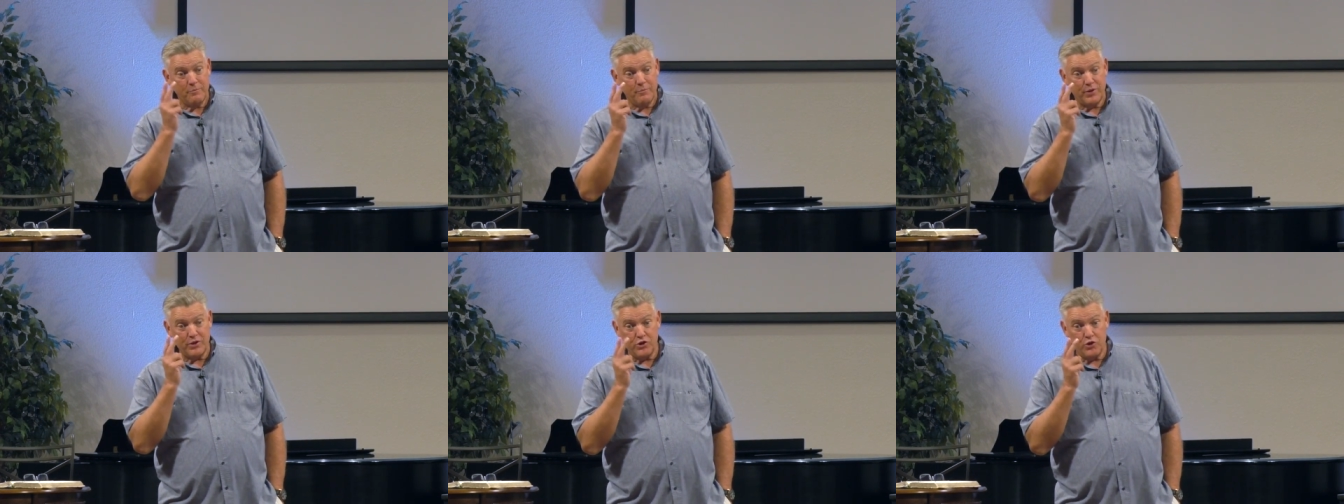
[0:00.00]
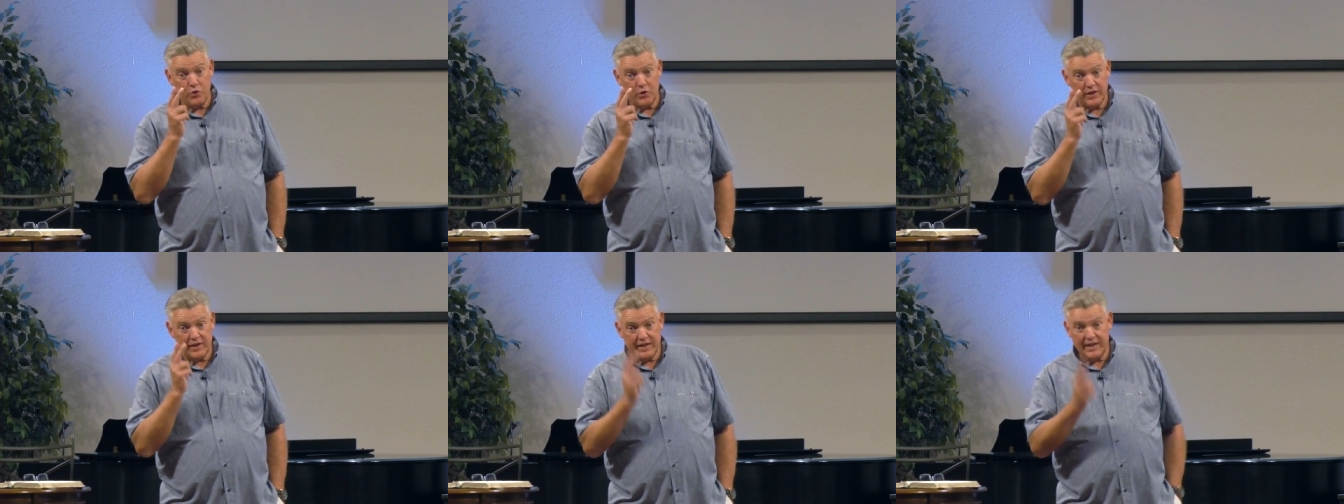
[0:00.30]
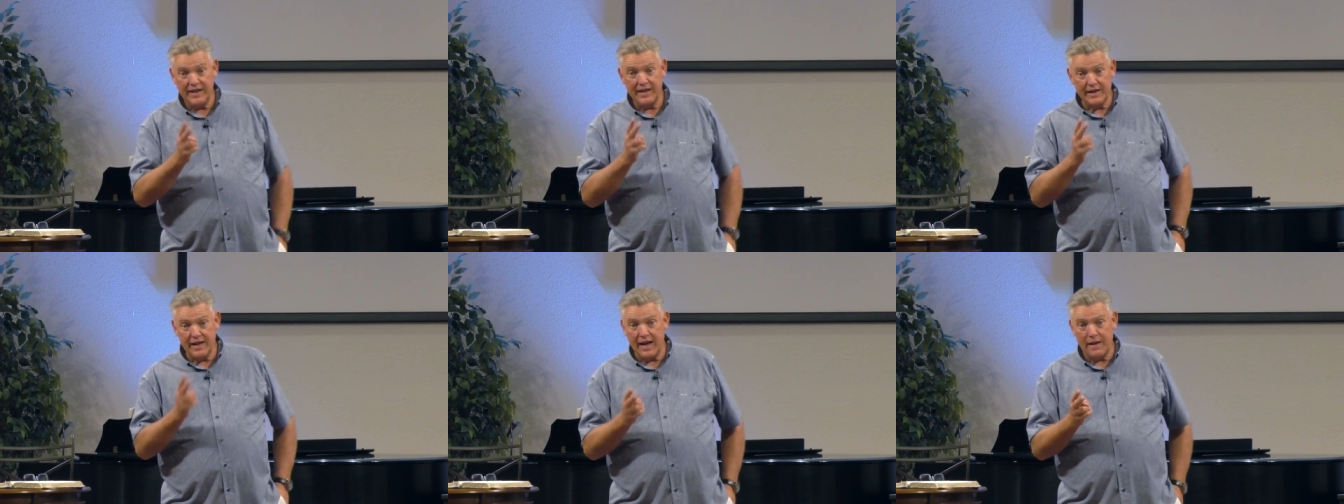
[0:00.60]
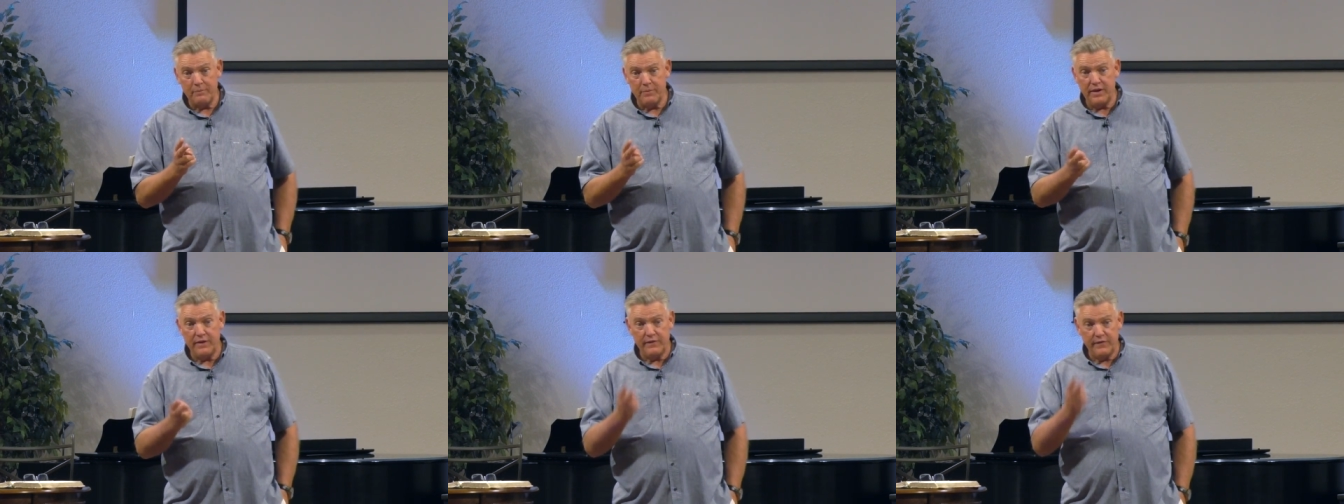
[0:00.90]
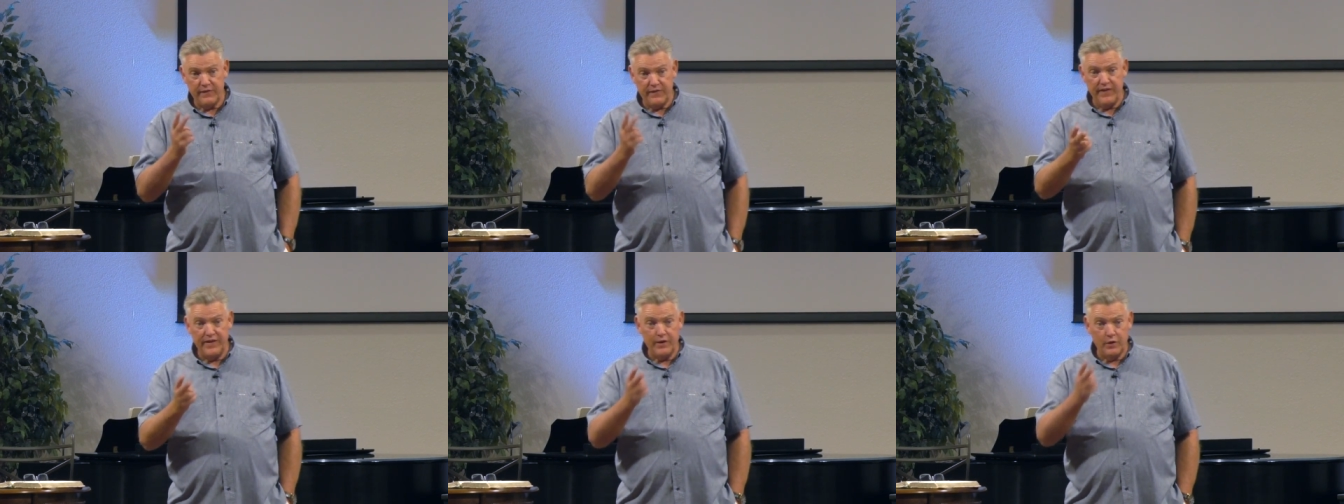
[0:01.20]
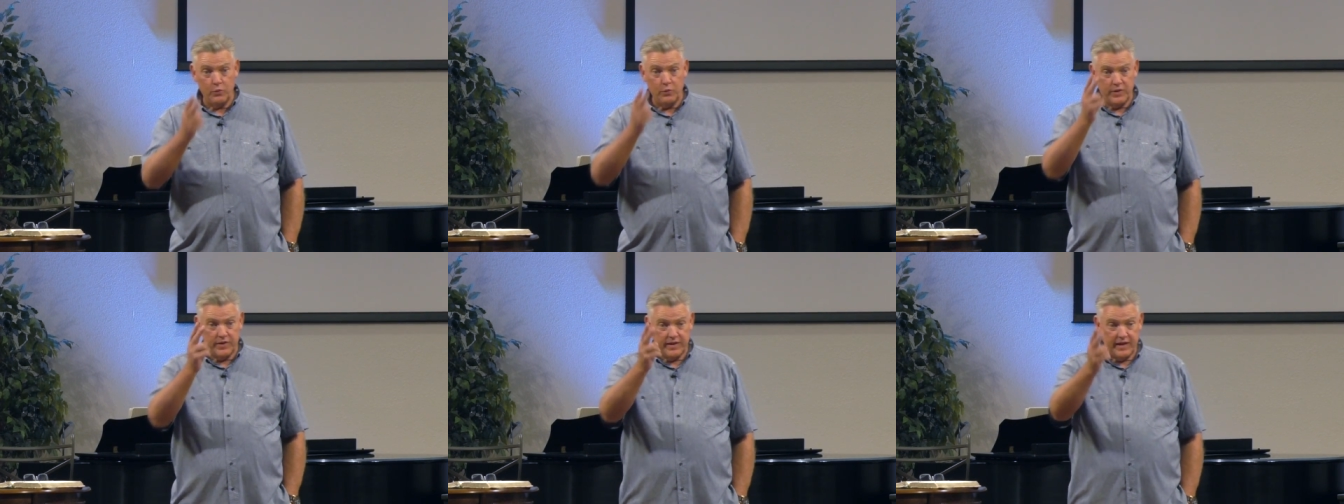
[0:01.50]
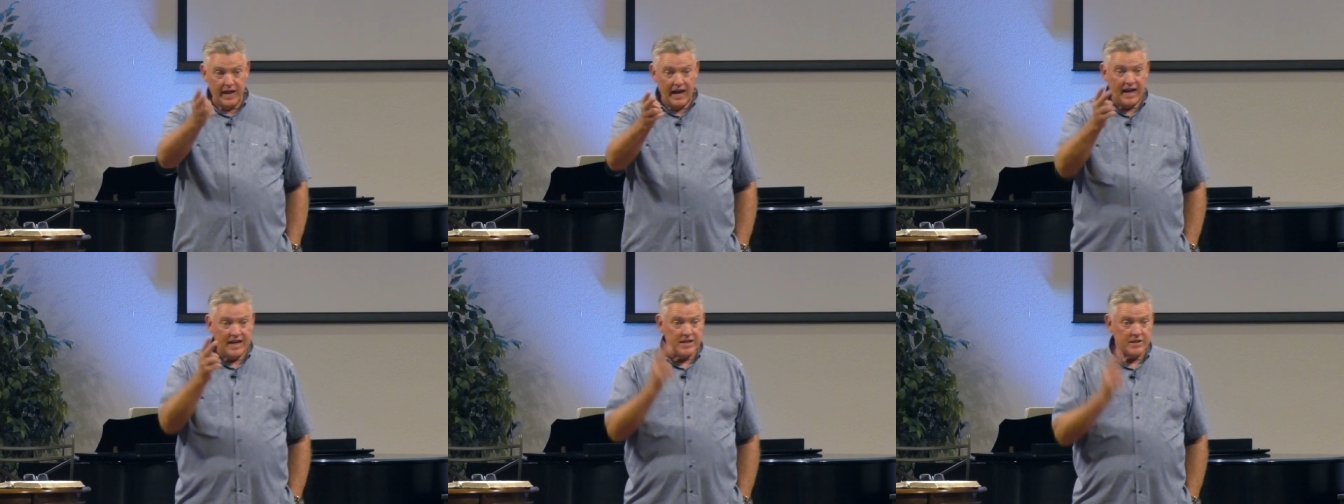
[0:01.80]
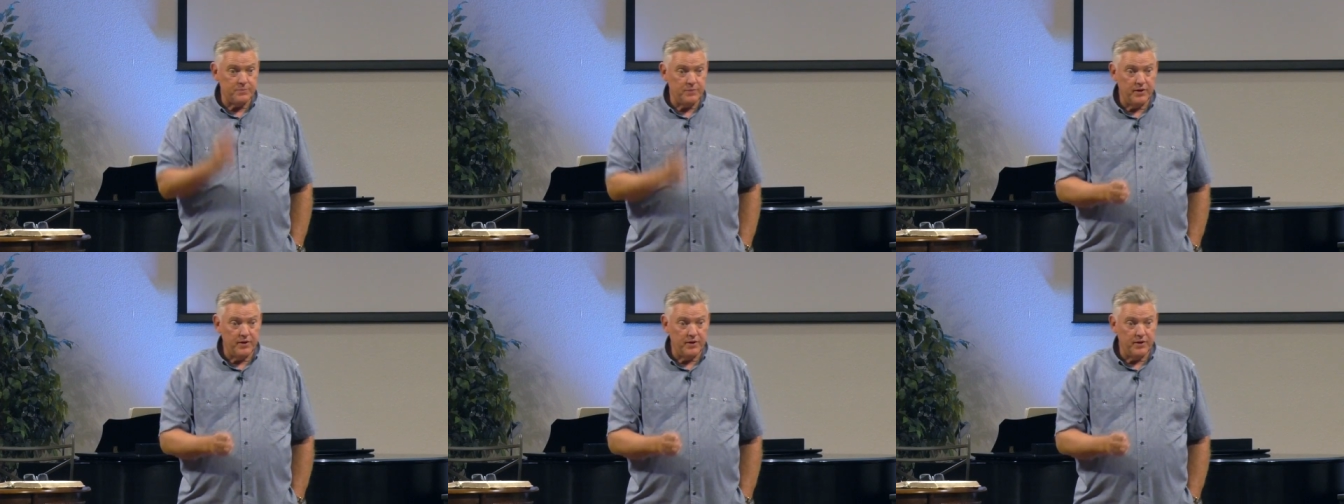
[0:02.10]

But you cannot be filled with God's